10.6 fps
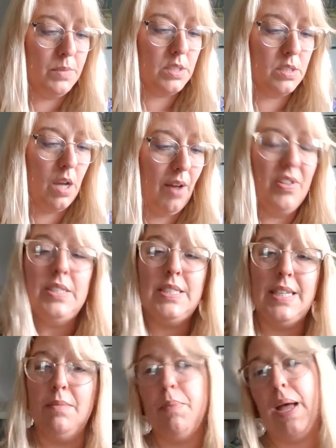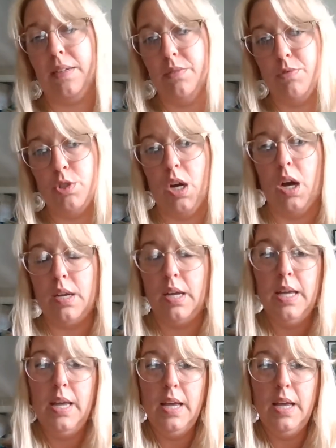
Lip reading: softens the impact of shock.